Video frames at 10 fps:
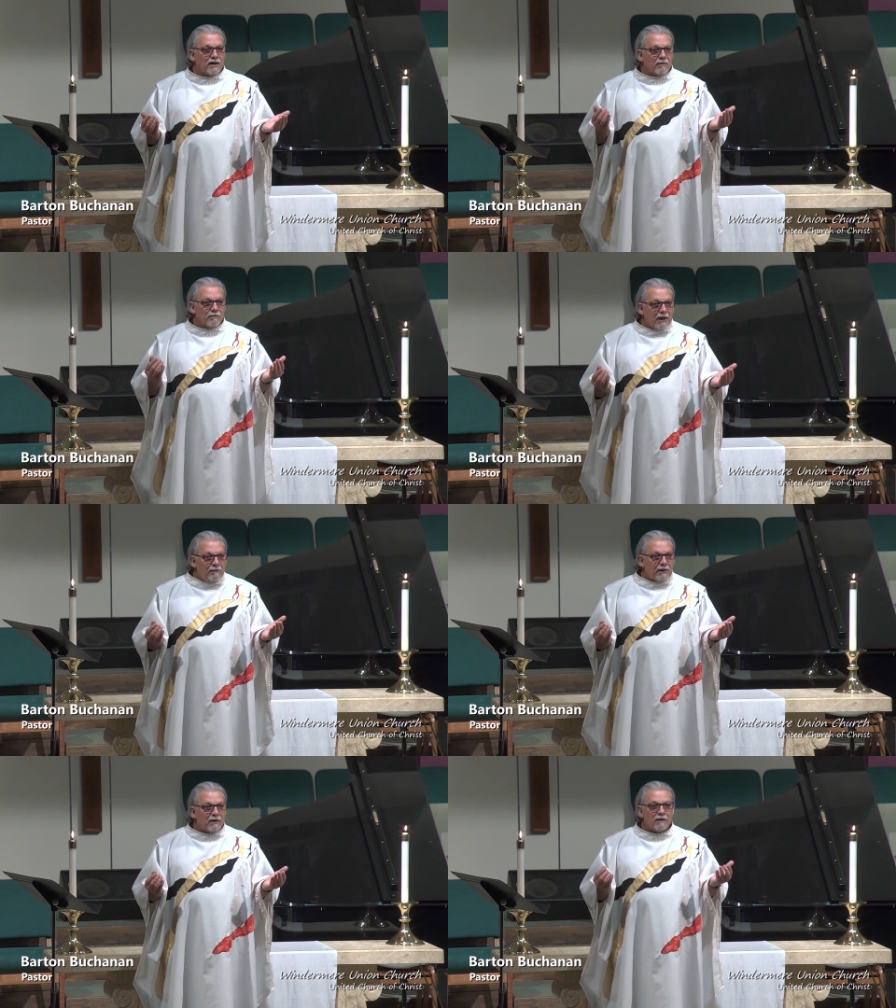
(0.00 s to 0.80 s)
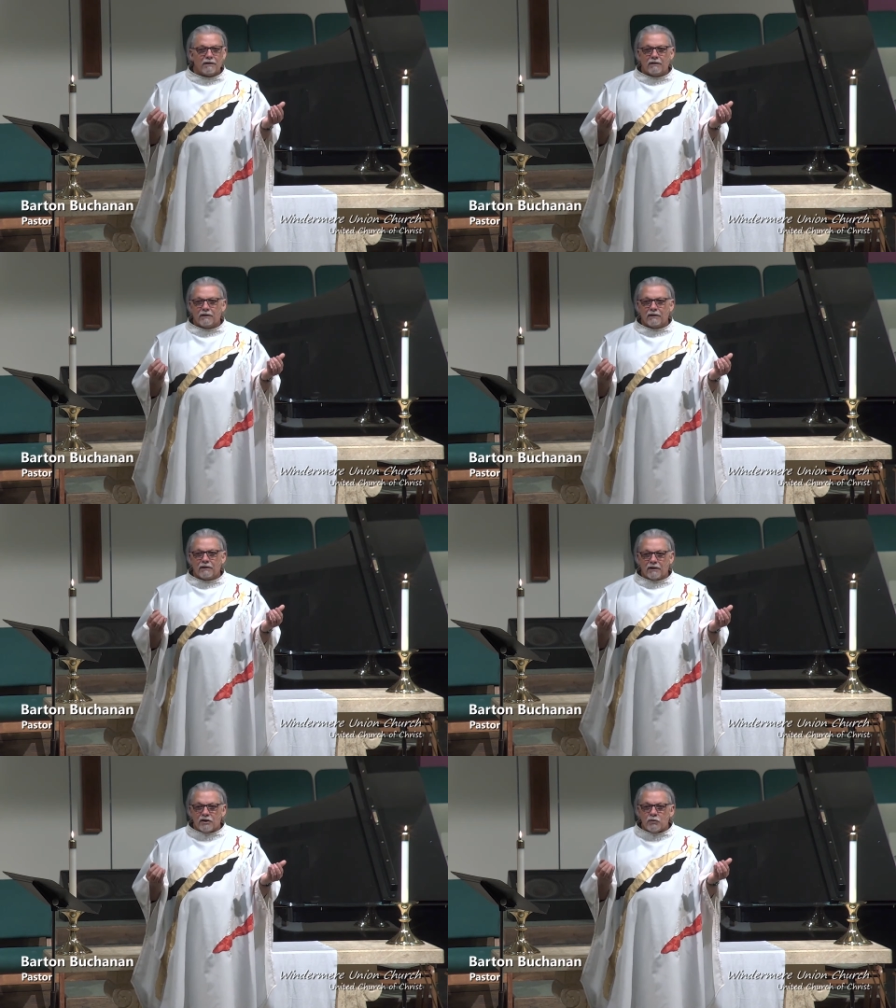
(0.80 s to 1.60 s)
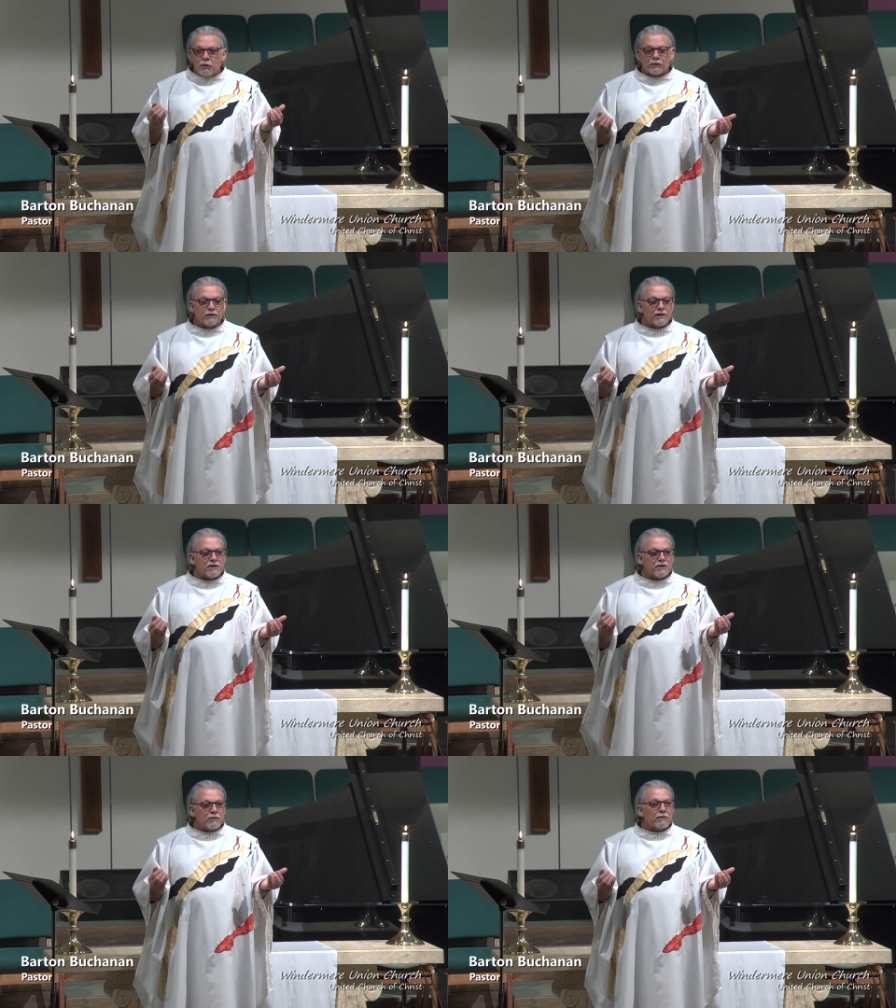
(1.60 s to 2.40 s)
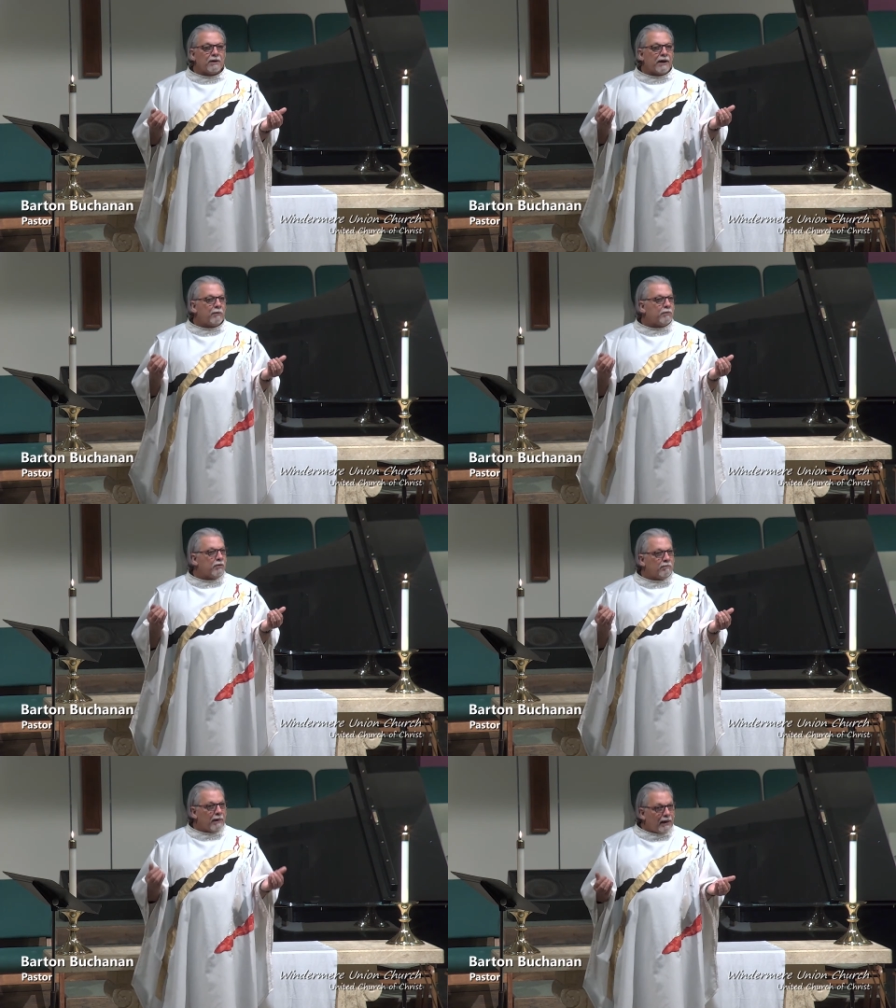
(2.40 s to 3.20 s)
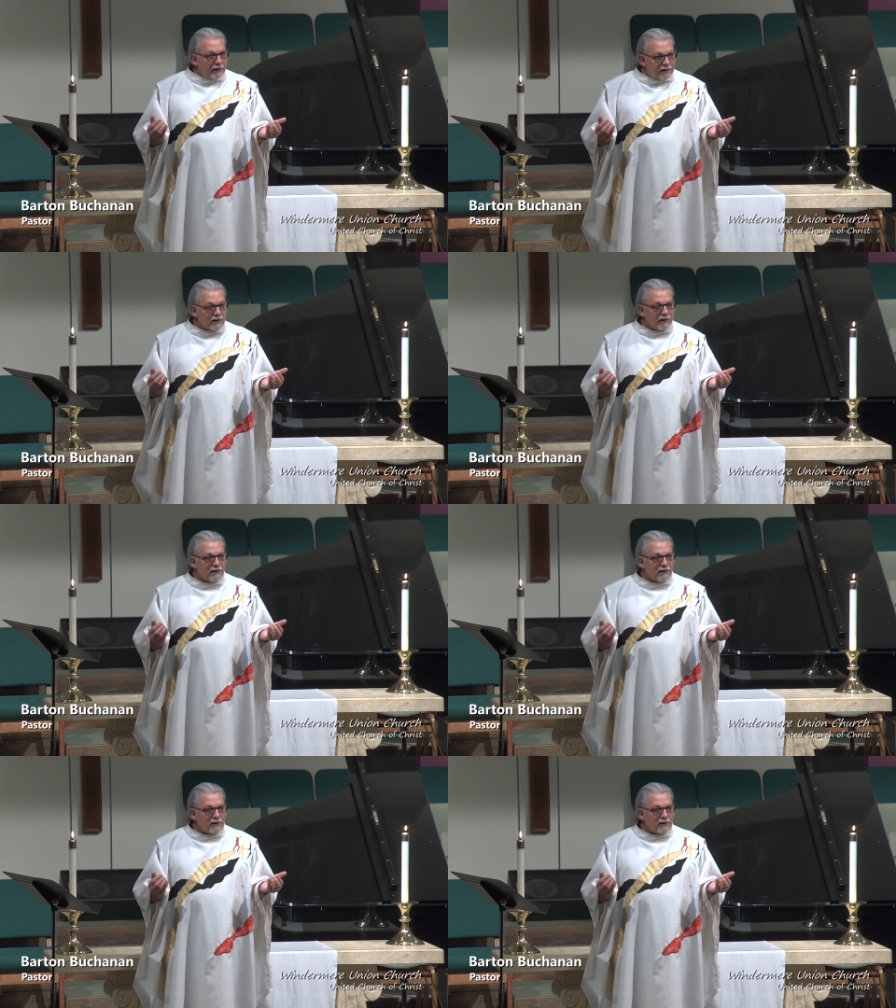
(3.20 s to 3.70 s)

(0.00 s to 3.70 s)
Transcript: Maybe this wilderness is going to help humanity